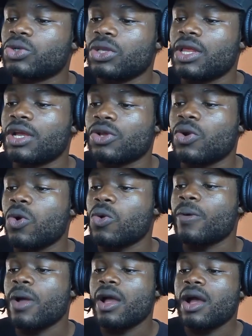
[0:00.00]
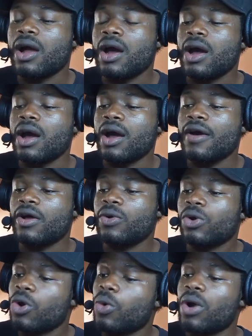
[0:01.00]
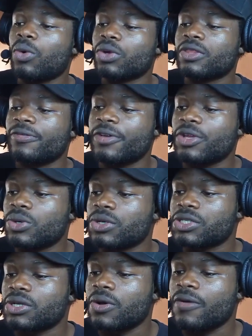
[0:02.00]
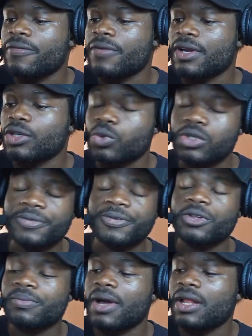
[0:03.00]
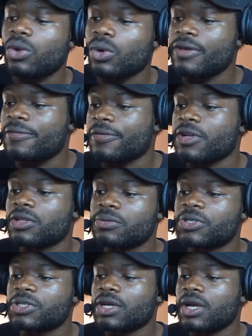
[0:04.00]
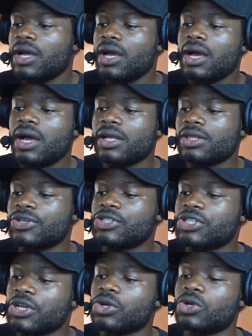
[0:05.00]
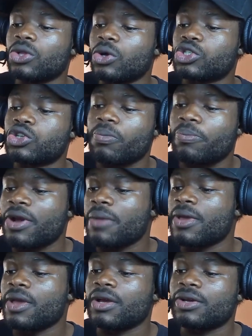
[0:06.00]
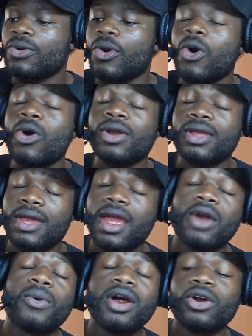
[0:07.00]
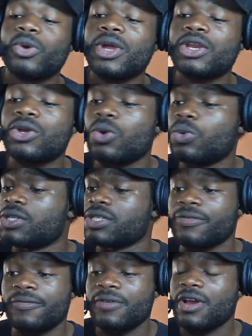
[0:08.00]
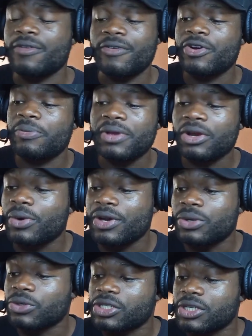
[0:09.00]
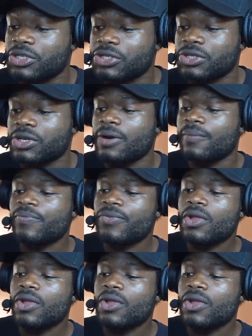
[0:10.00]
to let go uh, Laura wrote the video herself and it was filmed by Loki Films and the single also premiered on Kerrang Radio which is a very very big radio station